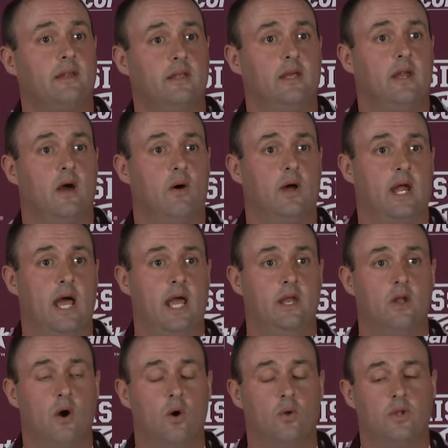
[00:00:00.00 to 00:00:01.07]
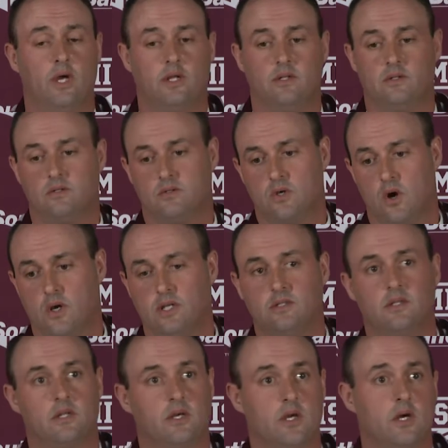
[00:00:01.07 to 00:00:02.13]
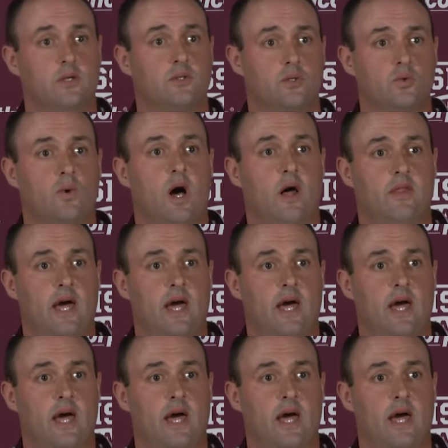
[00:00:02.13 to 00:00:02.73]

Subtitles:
And I know that, talking to the girls as well,